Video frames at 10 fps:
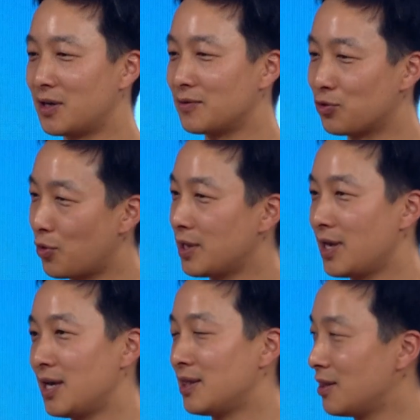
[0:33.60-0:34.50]

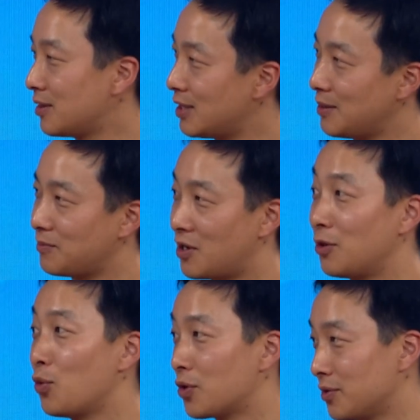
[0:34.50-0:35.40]
28
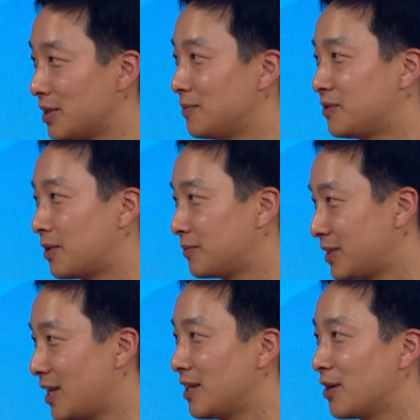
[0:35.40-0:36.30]
local teams from
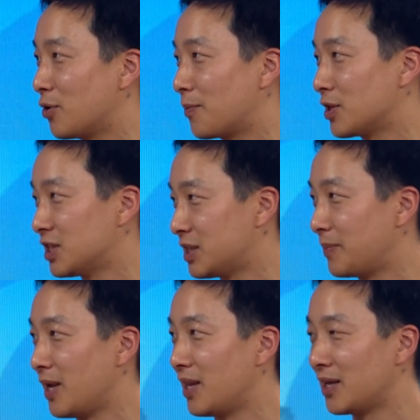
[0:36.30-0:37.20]
San Diego
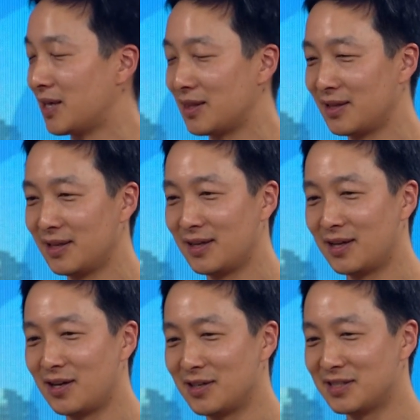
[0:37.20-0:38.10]
participating in it.
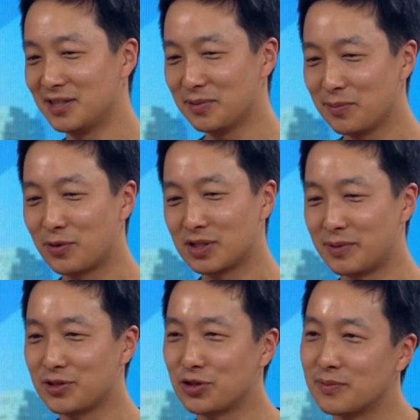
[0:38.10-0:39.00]
It's a little bit more
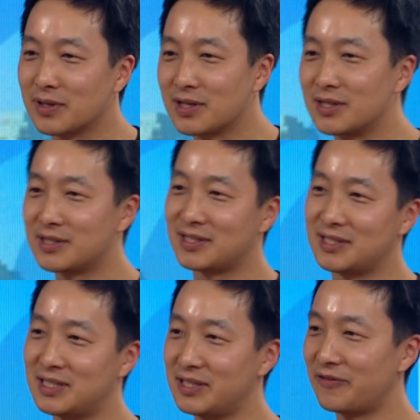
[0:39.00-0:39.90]
special because
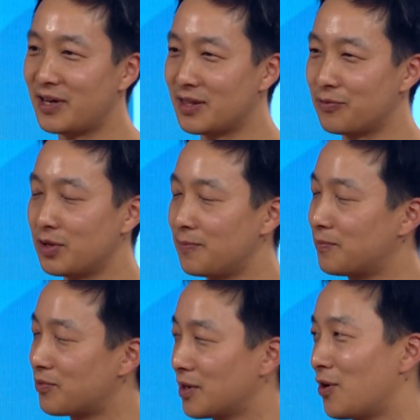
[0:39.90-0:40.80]
this event, we
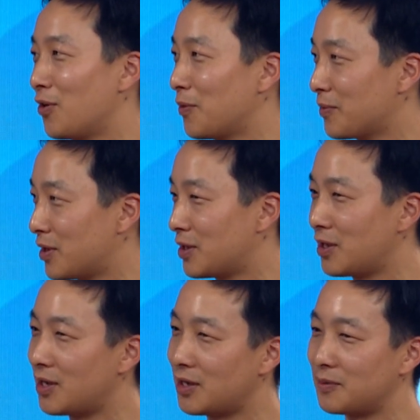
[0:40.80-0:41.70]
bring all of
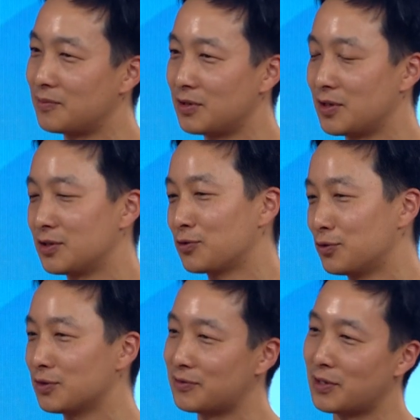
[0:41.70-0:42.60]
the
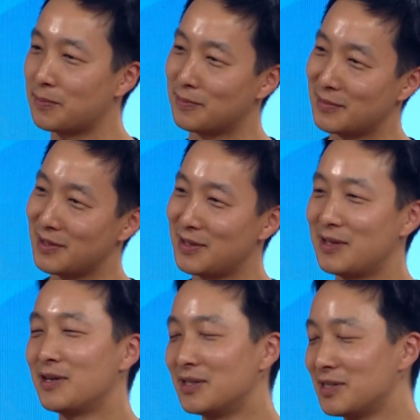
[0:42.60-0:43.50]
schools from.
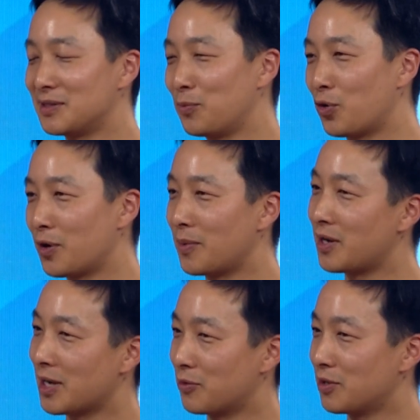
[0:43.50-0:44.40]
It's more
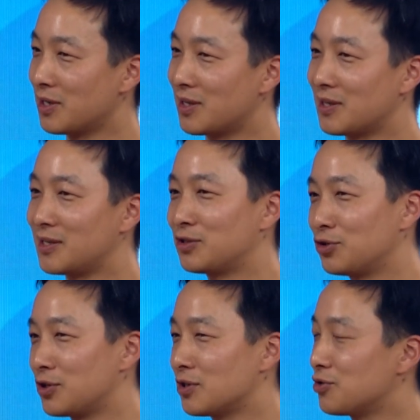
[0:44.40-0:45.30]
about equity, and then
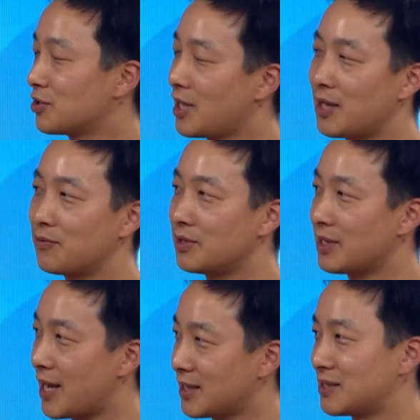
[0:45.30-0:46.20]
students who can't really
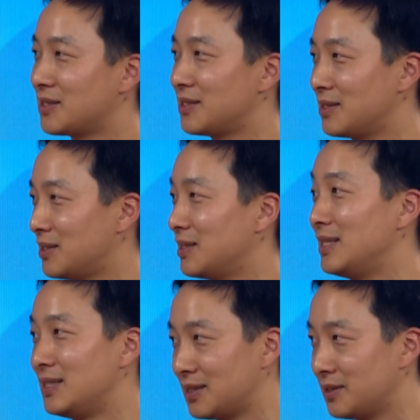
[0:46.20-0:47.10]
access this
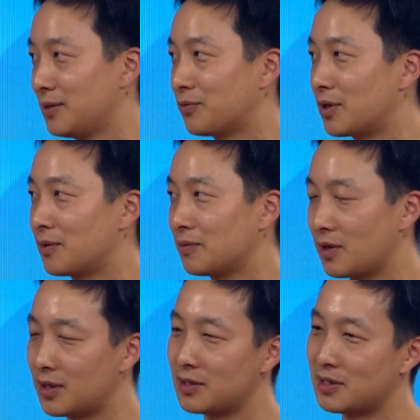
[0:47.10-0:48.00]
easily, where
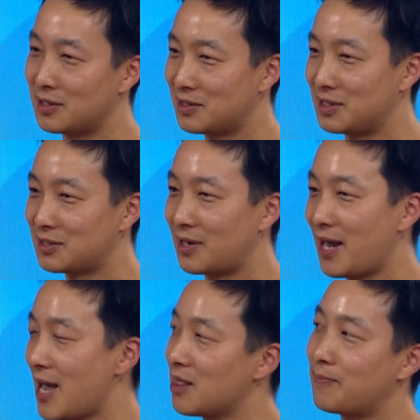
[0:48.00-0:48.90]
these are
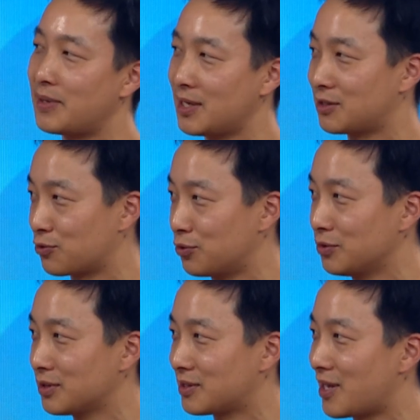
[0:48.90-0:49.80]
hand-picked
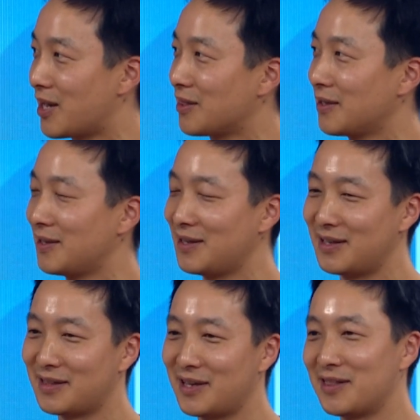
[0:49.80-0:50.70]
schools that,
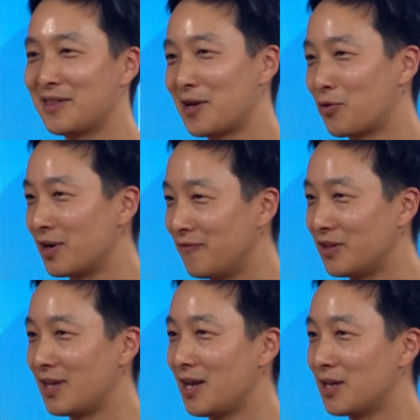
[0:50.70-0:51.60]
that were
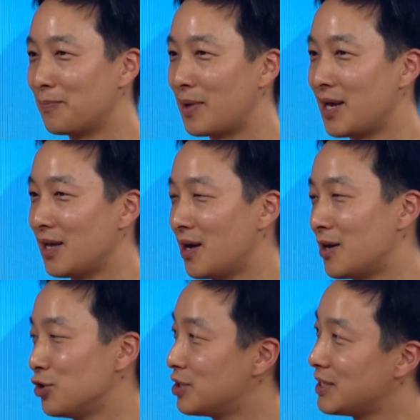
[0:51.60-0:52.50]
invited by
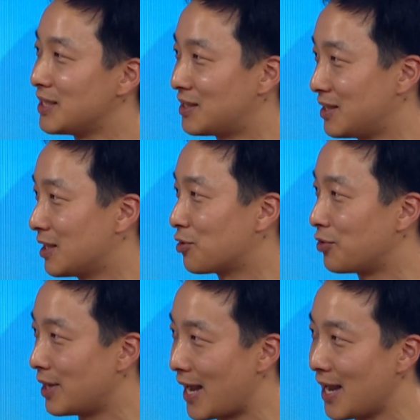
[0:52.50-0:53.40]
UCSD
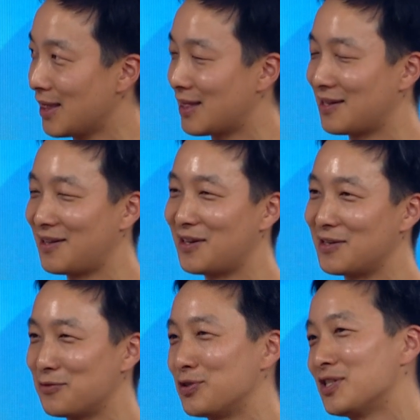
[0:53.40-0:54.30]
Create,
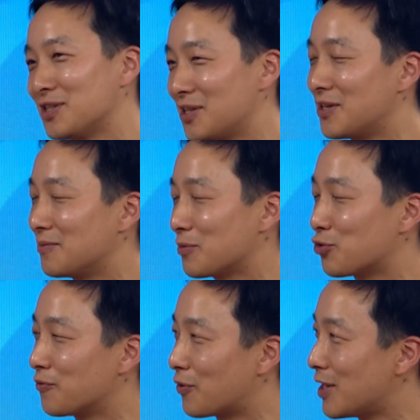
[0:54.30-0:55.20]
which is a
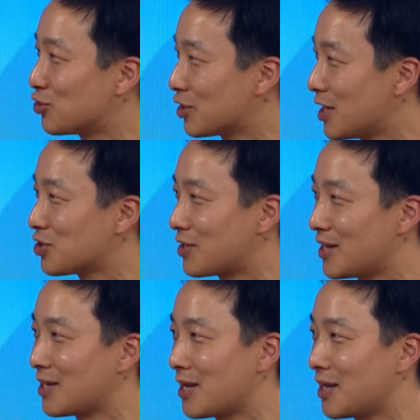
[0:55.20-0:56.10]
group for education
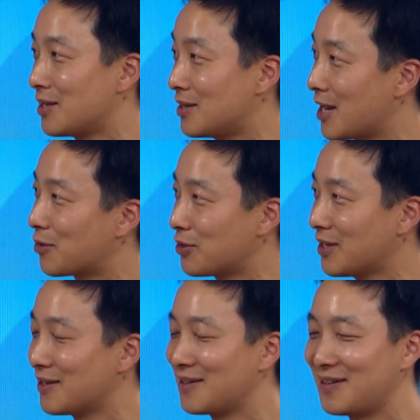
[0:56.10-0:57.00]
and inequity.
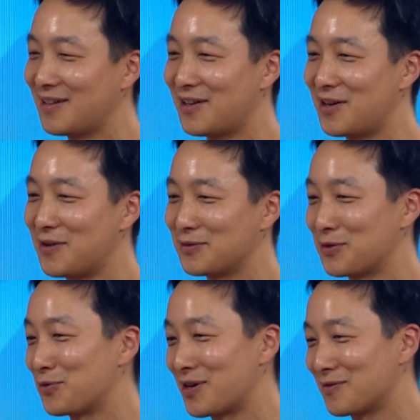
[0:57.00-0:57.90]
So
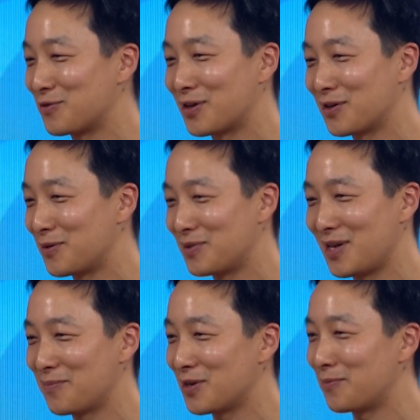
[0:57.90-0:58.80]
we're going to be
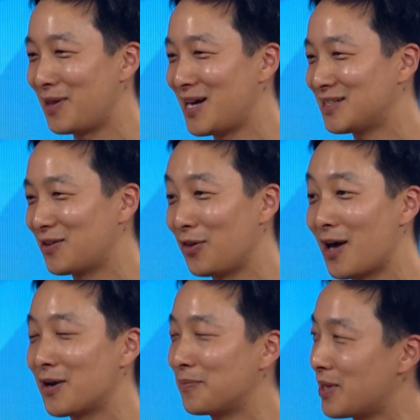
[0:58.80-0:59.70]
having a blast. A lot
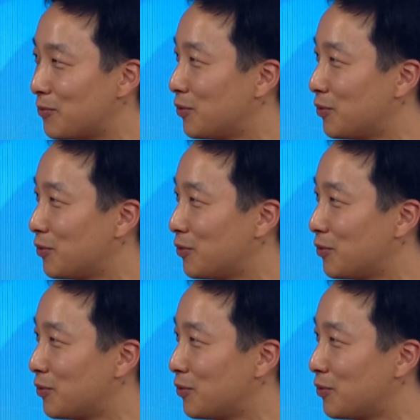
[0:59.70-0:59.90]
of them will